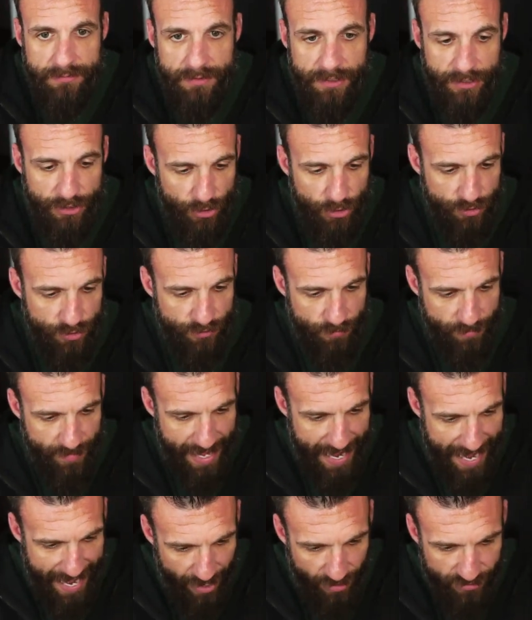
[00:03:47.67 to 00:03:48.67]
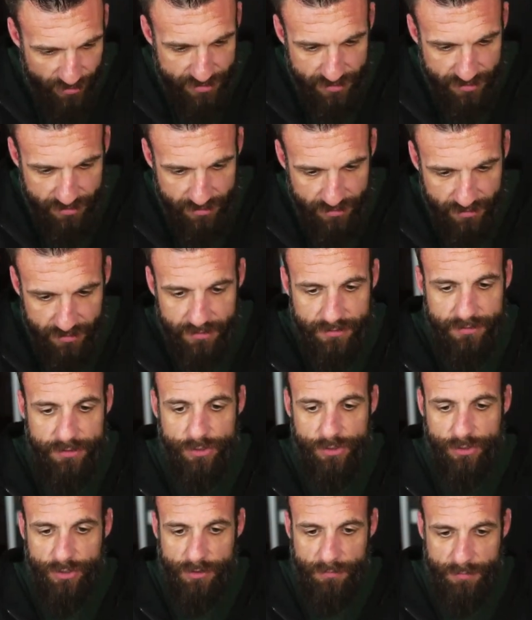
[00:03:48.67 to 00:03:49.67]
It goes from the house
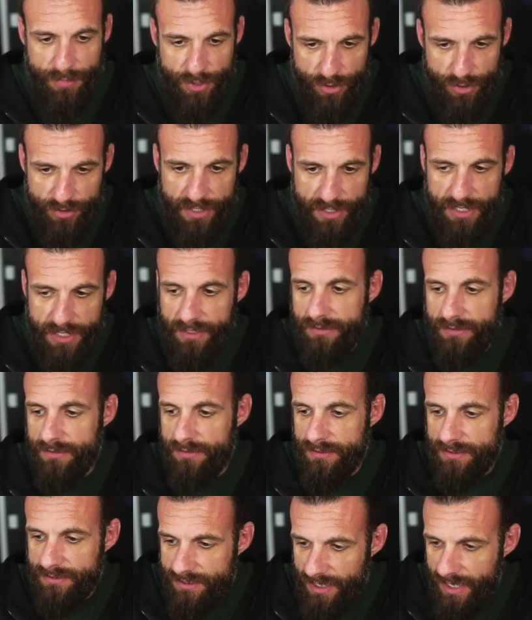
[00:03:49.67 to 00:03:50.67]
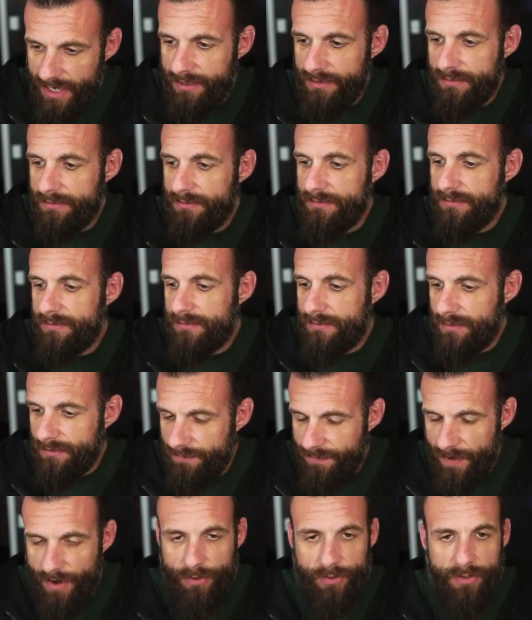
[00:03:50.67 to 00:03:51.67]
to your community, to the state, to the
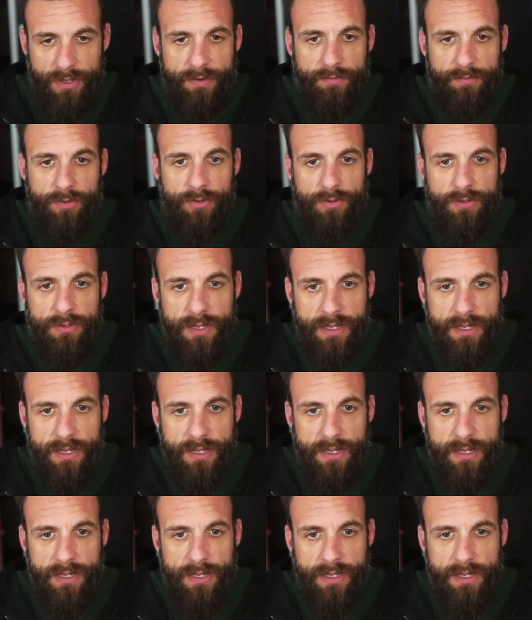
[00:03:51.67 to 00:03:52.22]
federal level.